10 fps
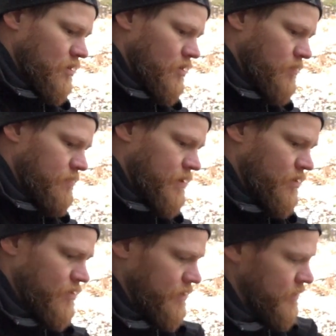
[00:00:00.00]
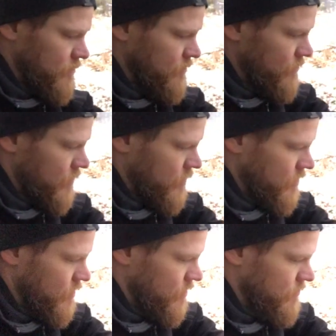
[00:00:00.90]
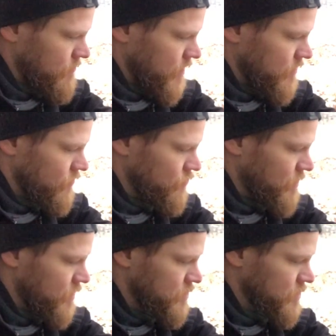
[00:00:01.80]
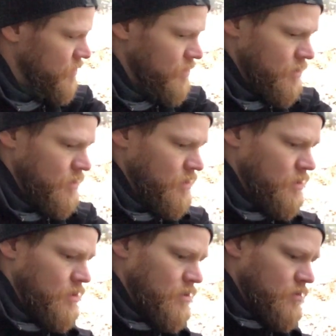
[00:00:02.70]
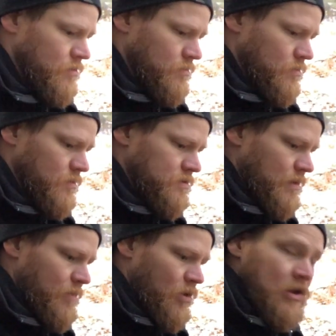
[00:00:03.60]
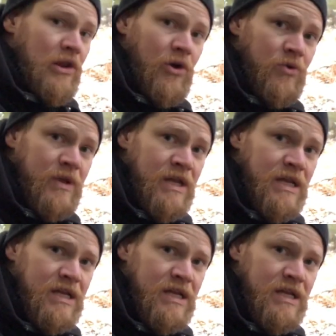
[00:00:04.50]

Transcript: cup. I don't need to make too much because I'm all alone.